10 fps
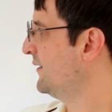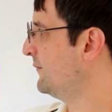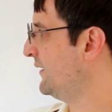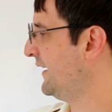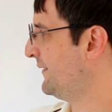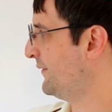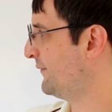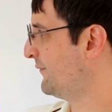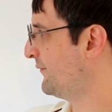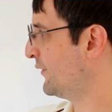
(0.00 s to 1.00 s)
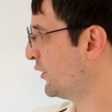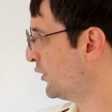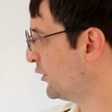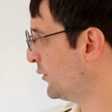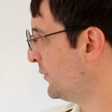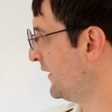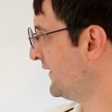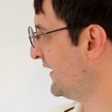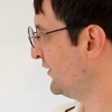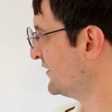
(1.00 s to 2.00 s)
we have a verb, and
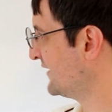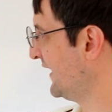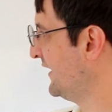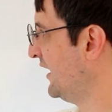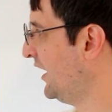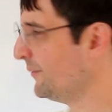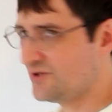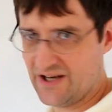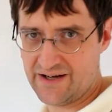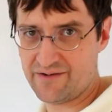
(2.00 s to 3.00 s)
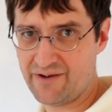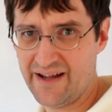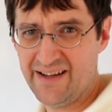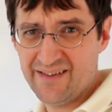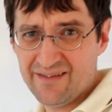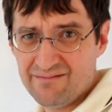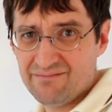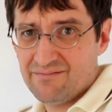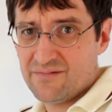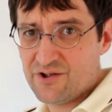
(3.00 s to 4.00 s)
then it looks like an object, right?
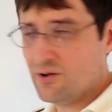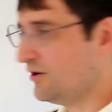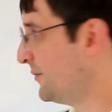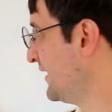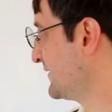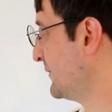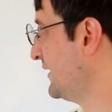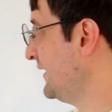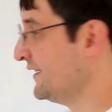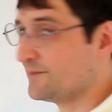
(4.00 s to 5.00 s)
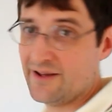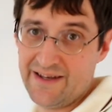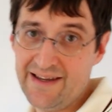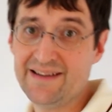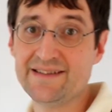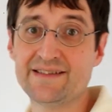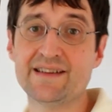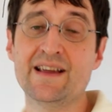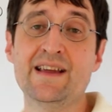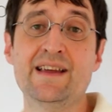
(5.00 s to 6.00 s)
Sure, that's what it is. Well, it is.
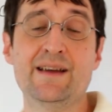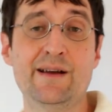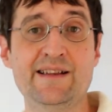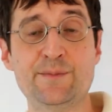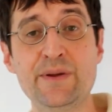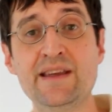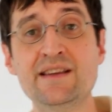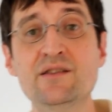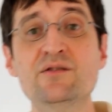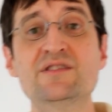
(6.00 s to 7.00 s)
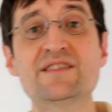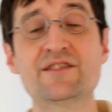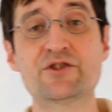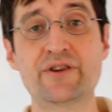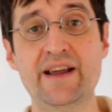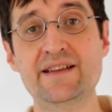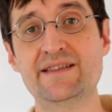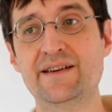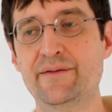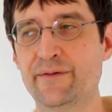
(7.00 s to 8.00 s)
It's being used as a
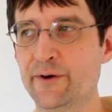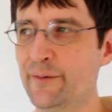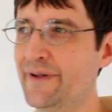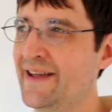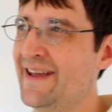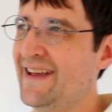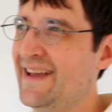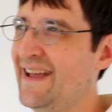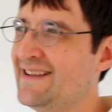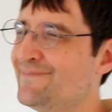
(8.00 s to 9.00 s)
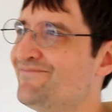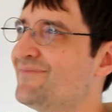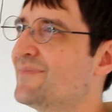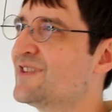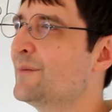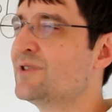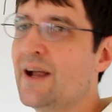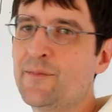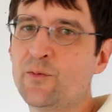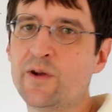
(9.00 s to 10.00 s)
transitive verb. And
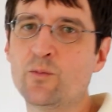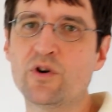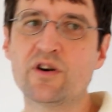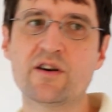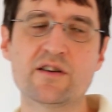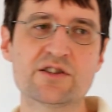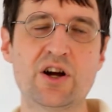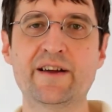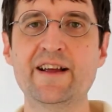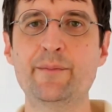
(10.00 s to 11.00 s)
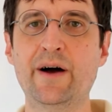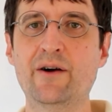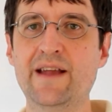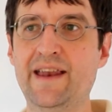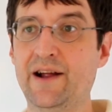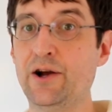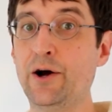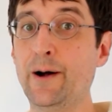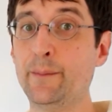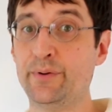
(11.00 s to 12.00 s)
sometimes when we're talking about an
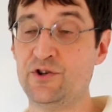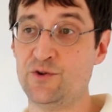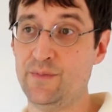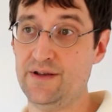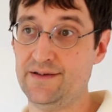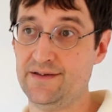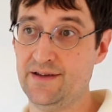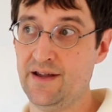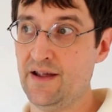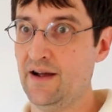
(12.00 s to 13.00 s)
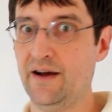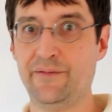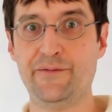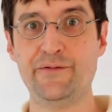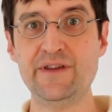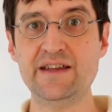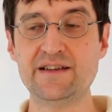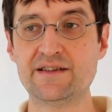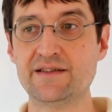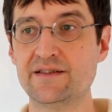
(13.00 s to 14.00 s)
accomplishment, a feat,